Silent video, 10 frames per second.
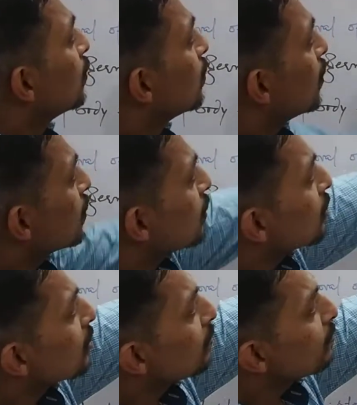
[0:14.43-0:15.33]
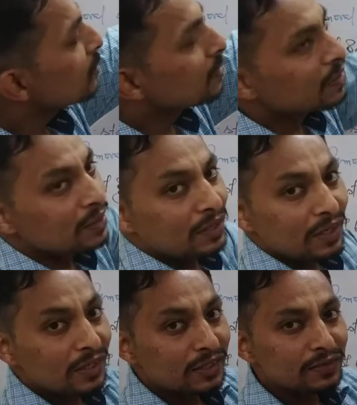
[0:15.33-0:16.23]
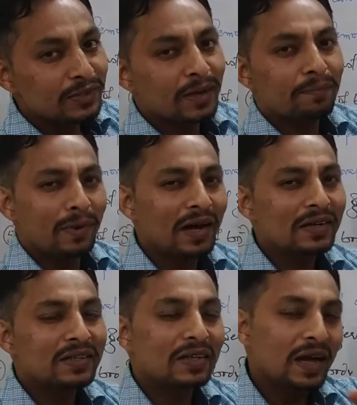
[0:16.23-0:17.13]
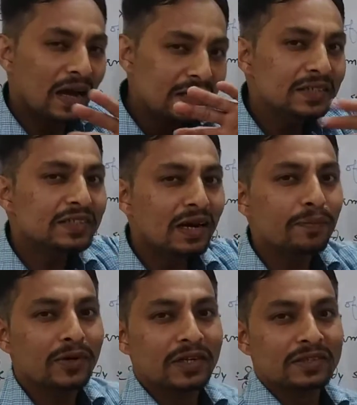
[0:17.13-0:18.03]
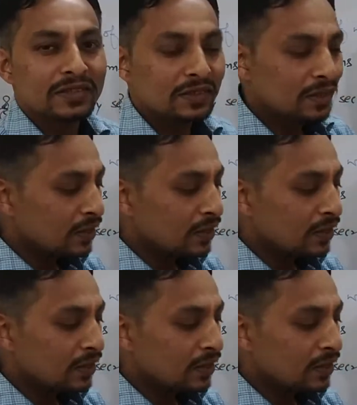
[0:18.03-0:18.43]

this system deals with the blood and its components.